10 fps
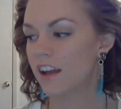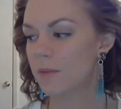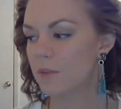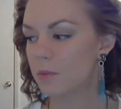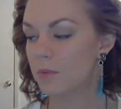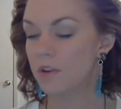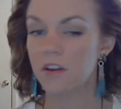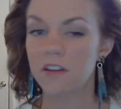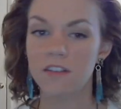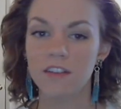I am going to put
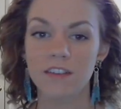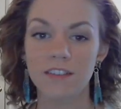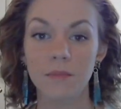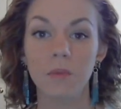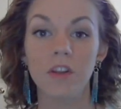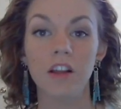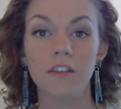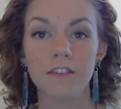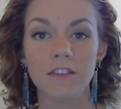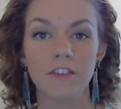on some
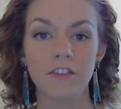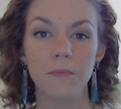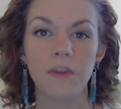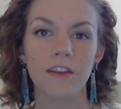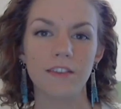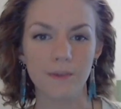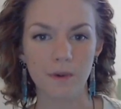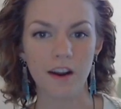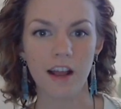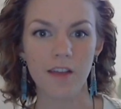gloves just because you
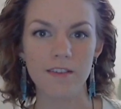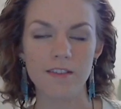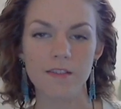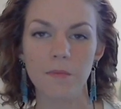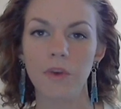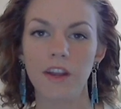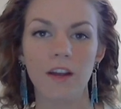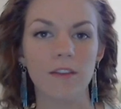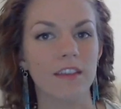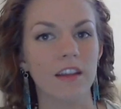are having some
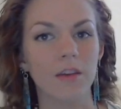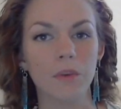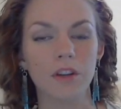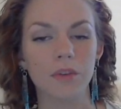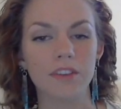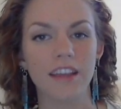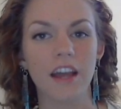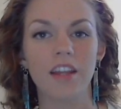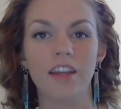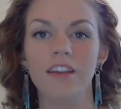breakouts. I don't want to risk
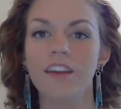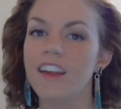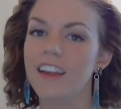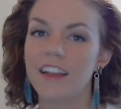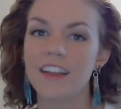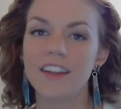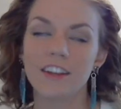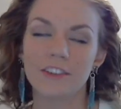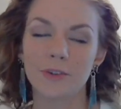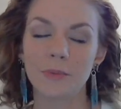adding
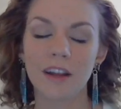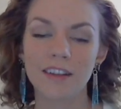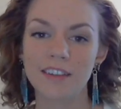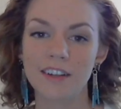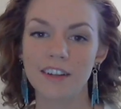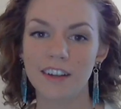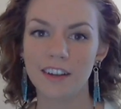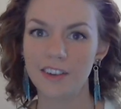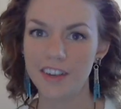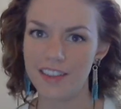any extra bacteria
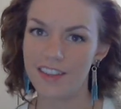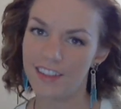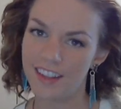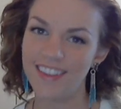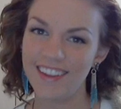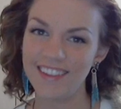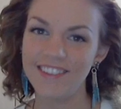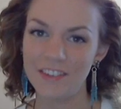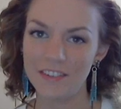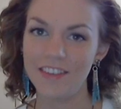or anything like that
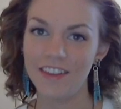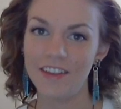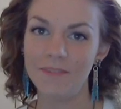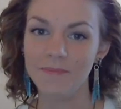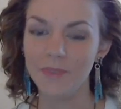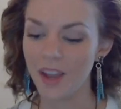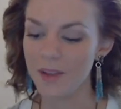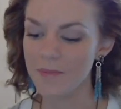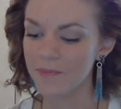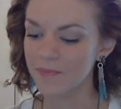to your skin, okay?